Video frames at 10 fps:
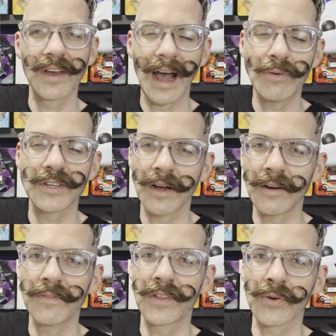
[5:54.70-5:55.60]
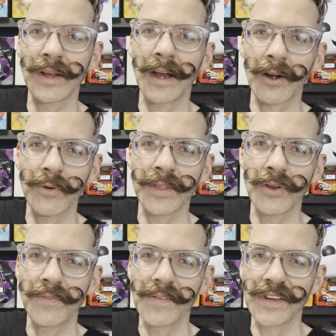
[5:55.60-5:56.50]
out of the Green Arrow in the
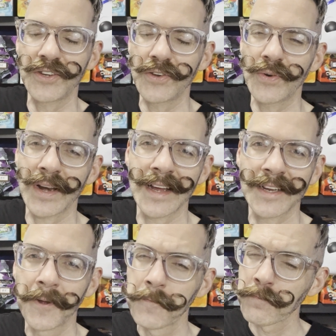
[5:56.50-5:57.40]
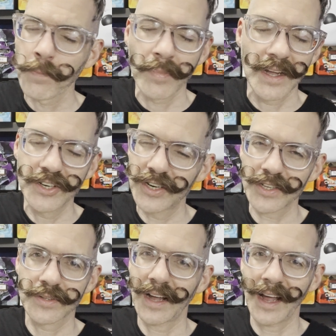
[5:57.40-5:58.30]
New 52, and
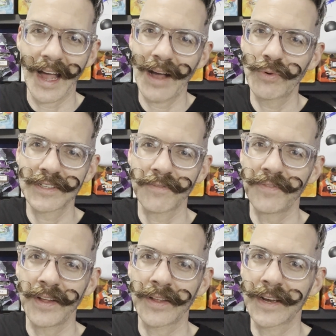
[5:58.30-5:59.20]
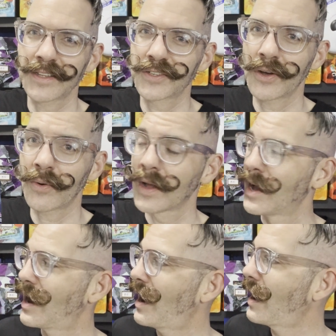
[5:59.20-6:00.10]
I wasn't feeling it. So
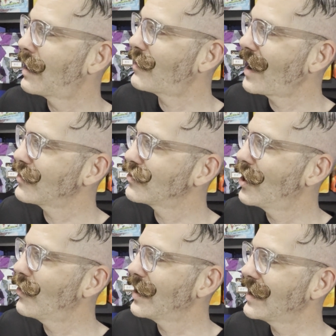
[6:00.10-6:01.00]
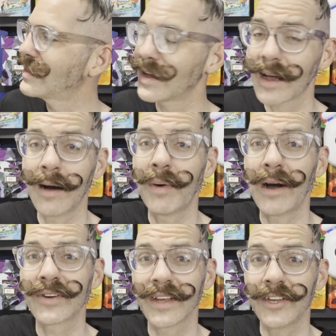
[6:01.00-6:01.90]
I don't know anything
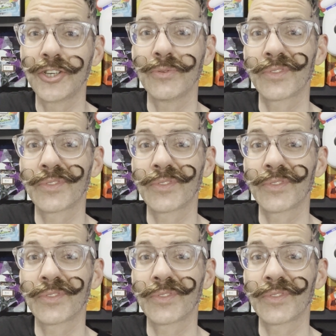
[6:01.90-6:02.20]
about issue